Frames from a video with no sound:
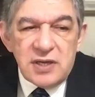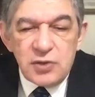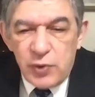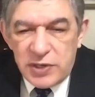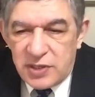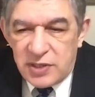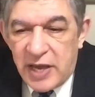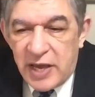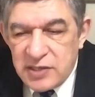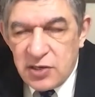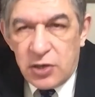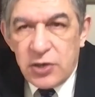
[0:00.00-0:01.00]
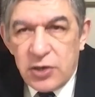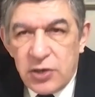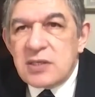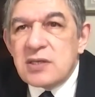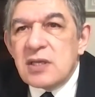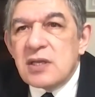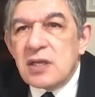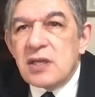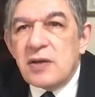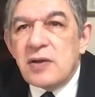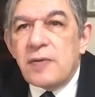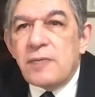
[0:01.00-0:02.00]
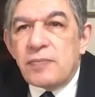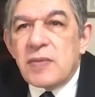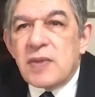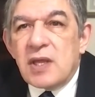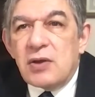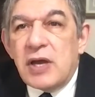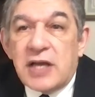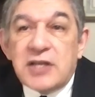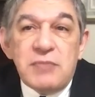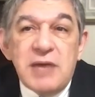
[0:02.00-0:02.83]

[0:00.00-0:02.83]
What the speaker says: yeah, good question. As targets, actually,